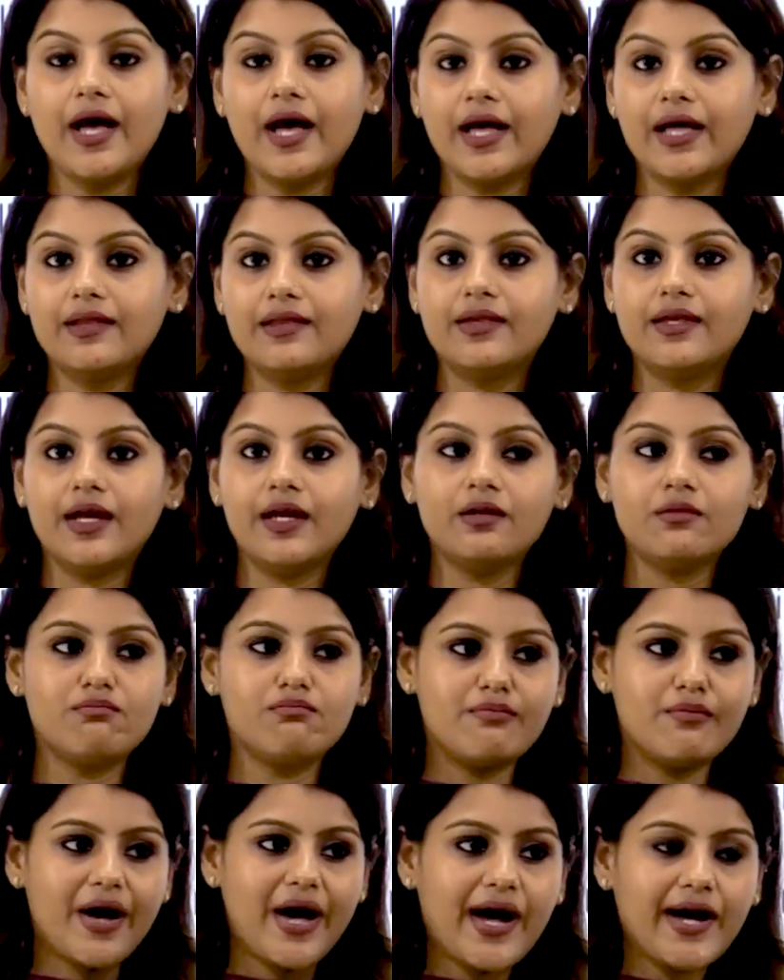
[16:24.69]
and
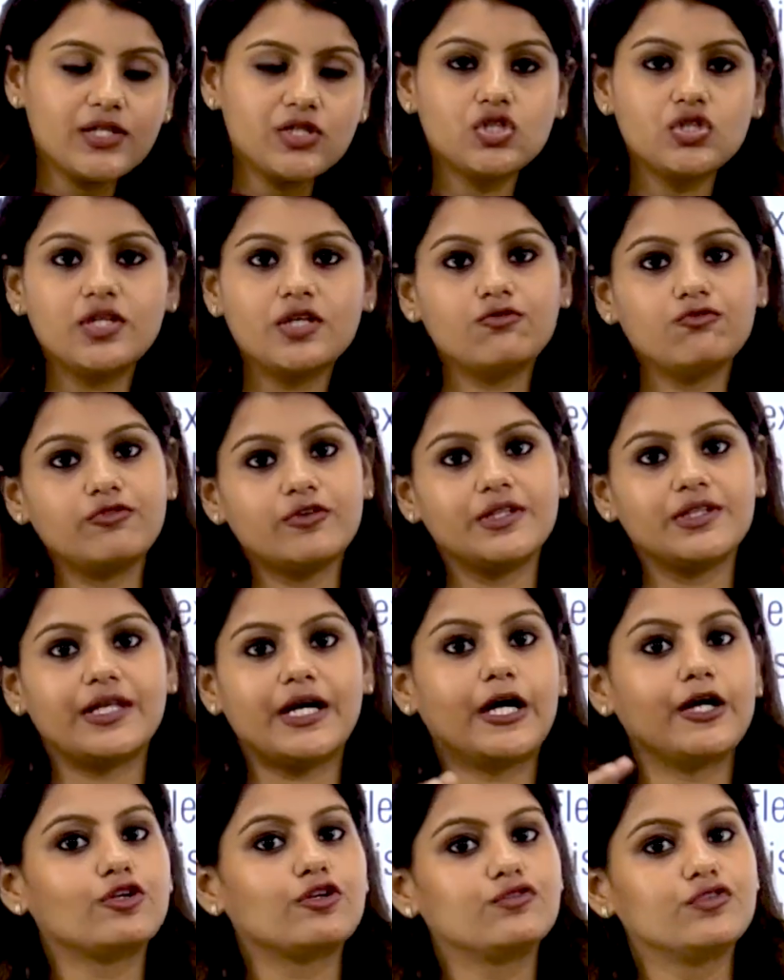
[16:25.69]
then match them with
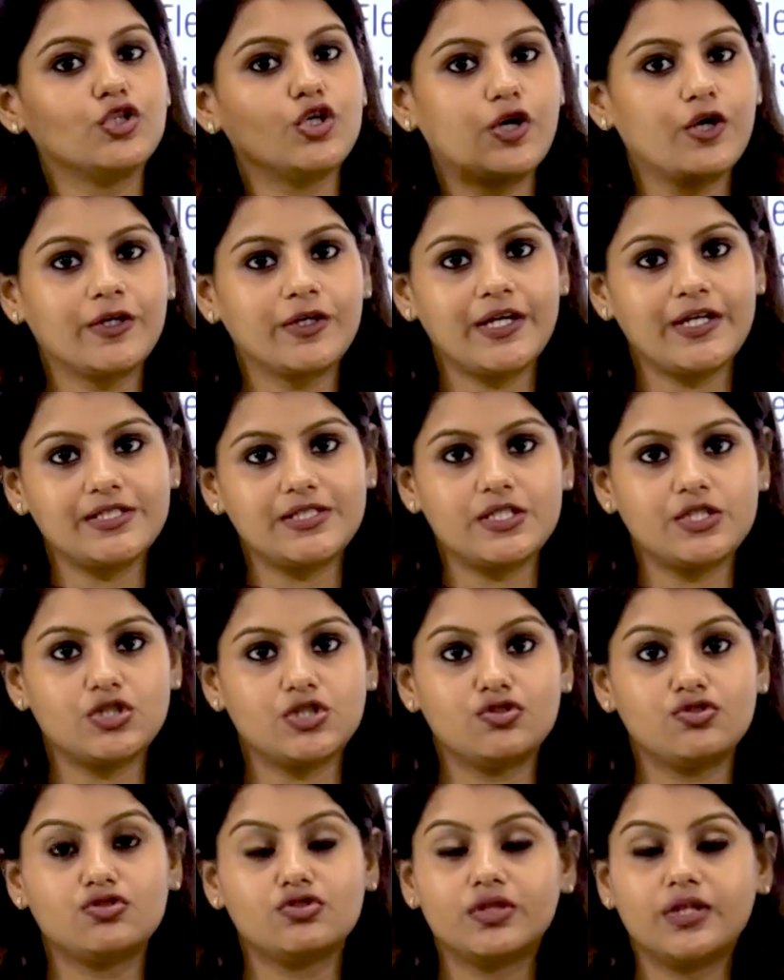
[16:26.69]
that of the
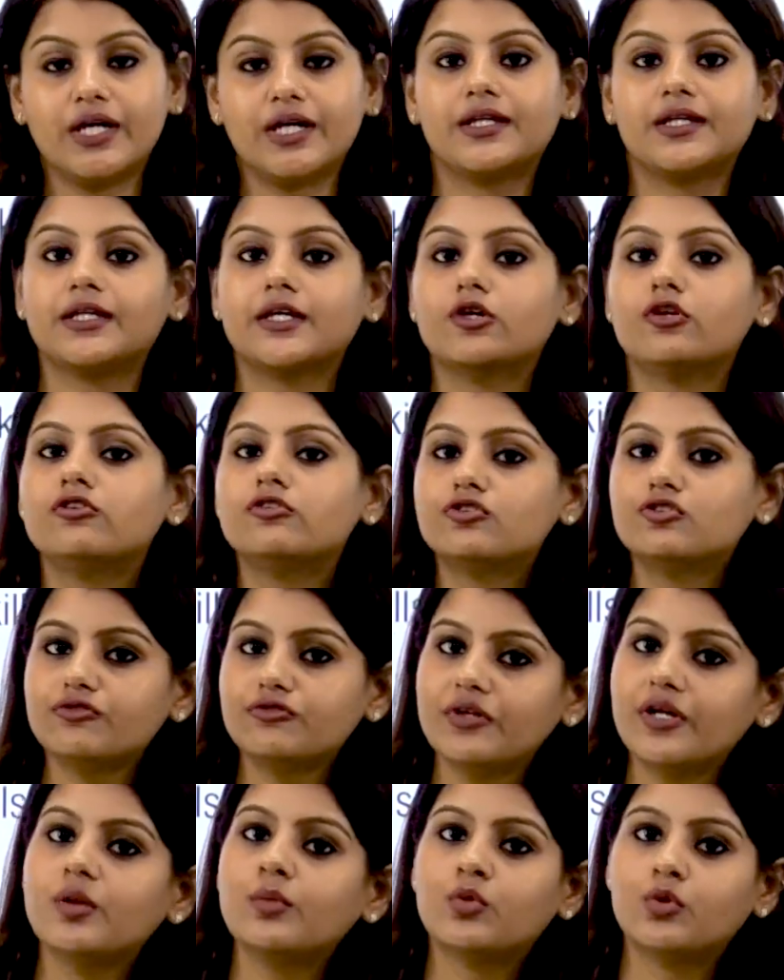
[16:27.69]
organization, so that they also
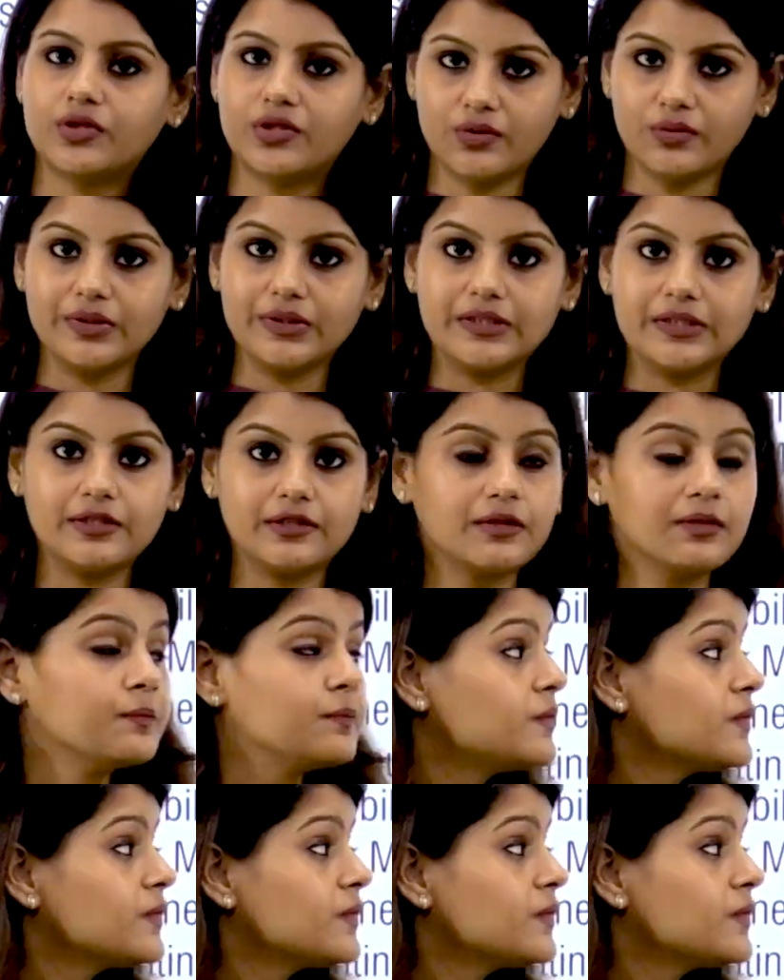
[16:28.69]
feel motivated.